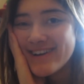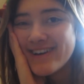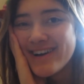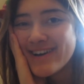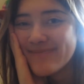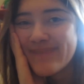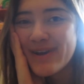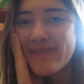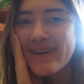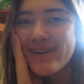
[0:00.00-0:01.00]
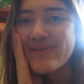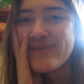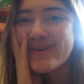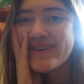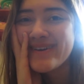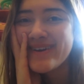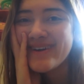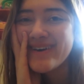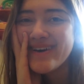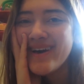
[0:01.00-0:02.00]
I may or may not have ordered
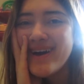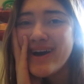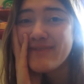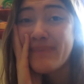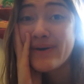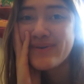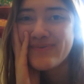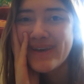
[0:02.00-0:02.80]
a pound of